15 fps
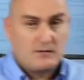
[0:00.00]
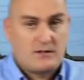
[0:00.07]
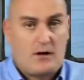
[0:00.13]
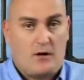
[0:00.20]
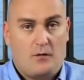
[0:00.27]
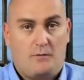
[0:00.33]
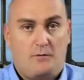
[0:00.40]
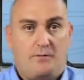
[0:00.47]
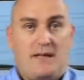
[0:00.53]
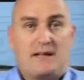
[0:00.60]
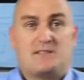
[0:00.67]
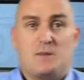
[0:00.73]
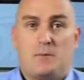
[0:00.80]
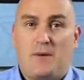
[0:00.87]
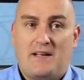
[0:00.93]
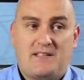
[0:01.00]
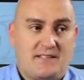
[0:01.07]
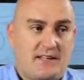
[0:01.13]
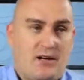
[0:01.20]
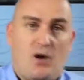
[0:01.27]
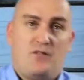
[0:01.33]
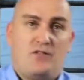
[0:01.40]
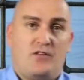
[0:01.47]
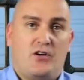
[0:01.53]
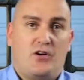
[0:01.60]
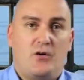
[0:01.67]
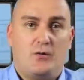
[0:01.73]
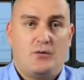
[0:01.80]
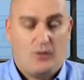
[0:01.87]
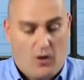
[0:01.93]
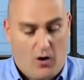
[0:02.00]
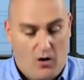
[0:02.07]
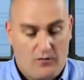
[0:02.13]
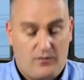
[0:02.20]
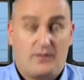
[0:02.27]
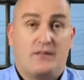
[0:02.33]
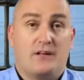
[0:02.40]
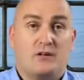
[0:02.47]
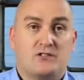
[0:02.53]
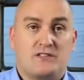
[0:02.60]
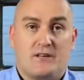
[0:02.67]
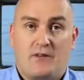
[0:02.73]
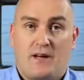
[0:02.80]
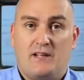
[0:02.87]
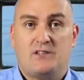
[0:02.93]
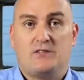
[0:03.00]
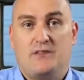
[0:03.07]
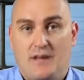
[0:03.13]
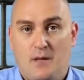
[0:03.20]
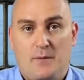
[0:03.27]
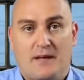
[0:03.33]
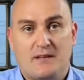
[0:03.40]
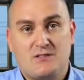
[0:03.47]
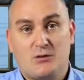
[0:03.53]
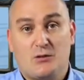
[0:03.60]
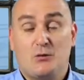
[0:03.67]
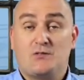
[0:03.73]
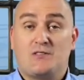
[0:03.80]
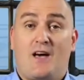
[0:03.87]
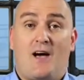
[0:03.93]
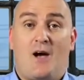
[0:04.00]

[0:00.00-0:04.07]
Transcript: So that's a basic overview of the cutting range of the KNIPEX tools.